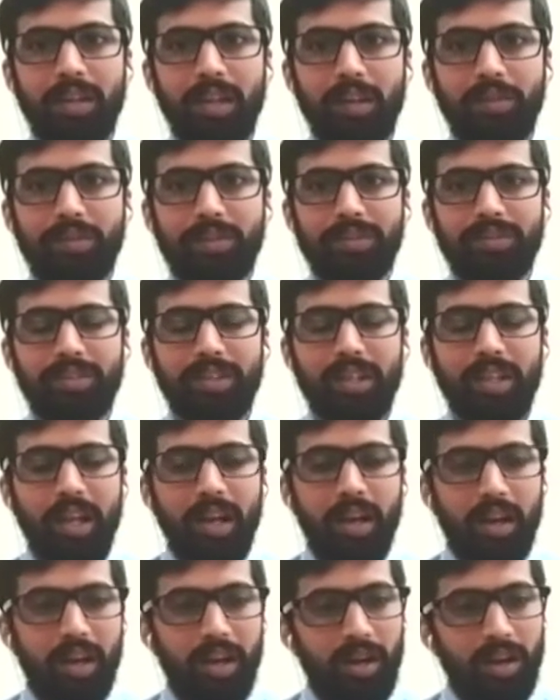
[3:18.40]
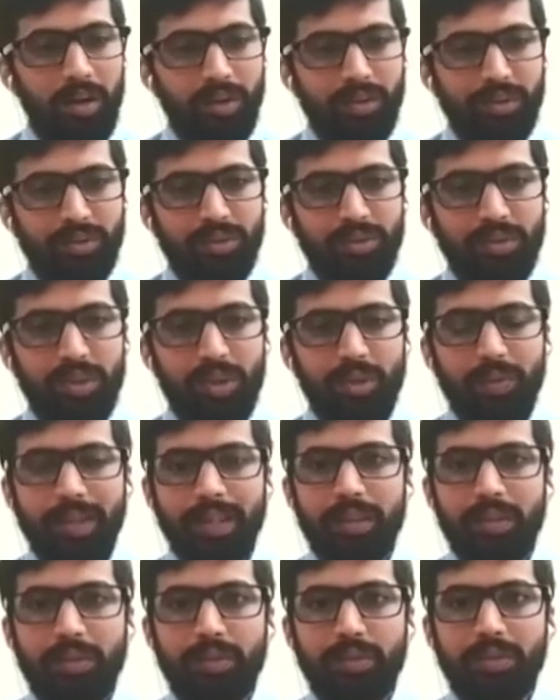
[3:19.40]
levels. Also, the
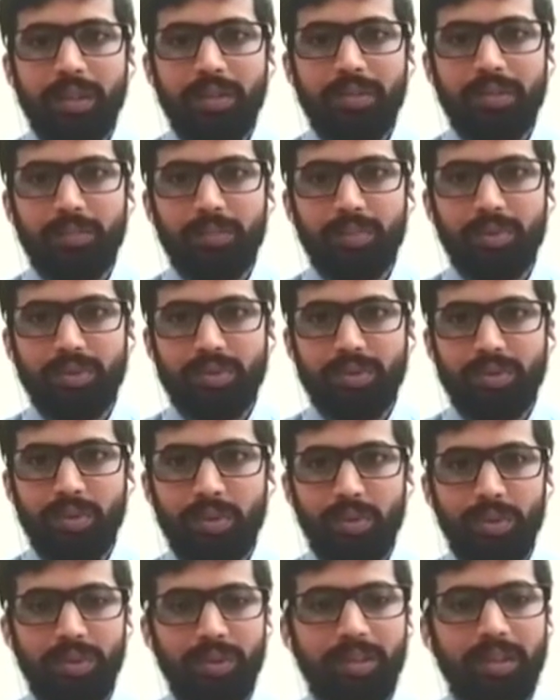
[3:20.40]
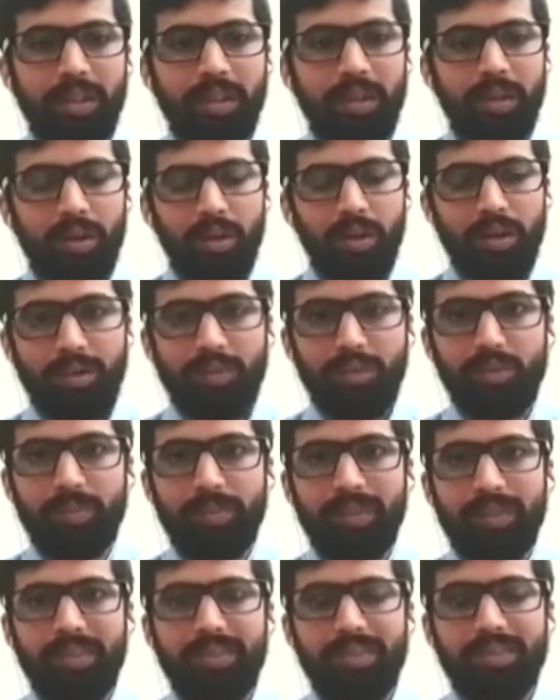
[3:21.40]
22,000 puts hold a lot of
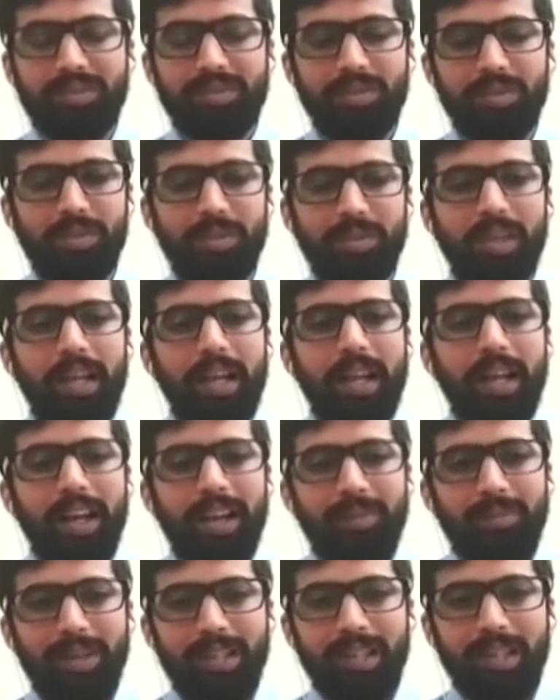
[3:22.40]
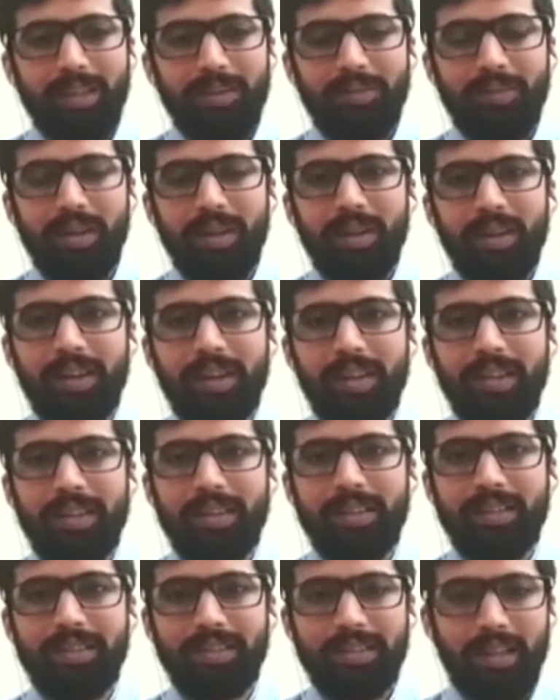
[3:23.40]
open interest. So I believe it
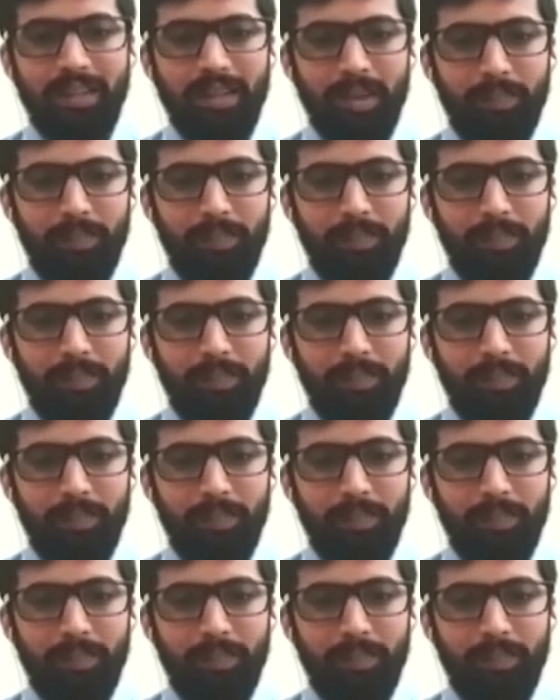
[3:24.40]
is a